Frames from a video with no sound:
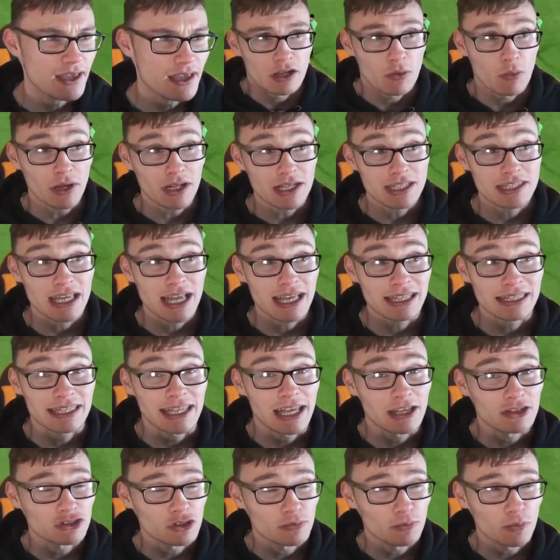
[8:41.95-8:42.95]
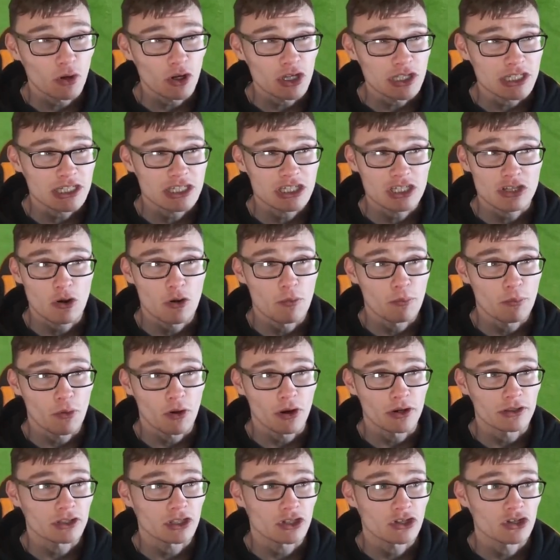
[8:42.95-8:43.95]
Now, what I said in the intro, boys, is so
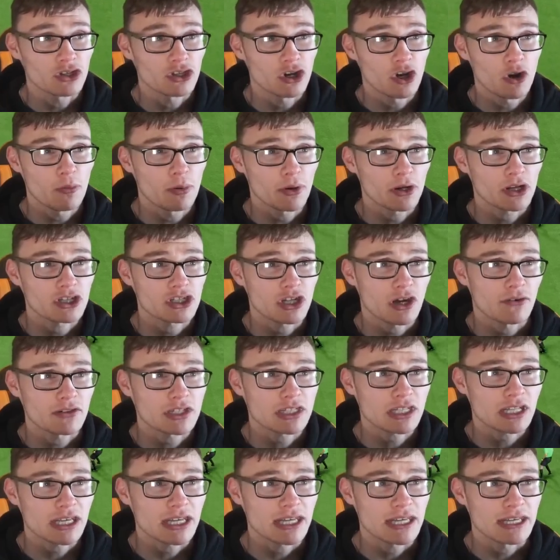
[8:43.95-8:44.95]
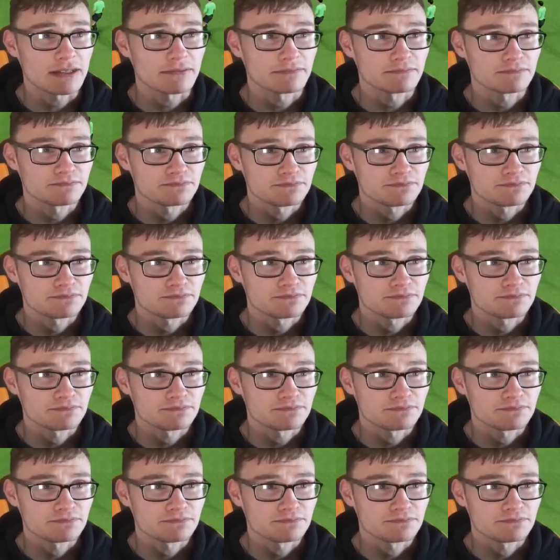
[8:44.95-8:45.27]
important too, though, because obviously,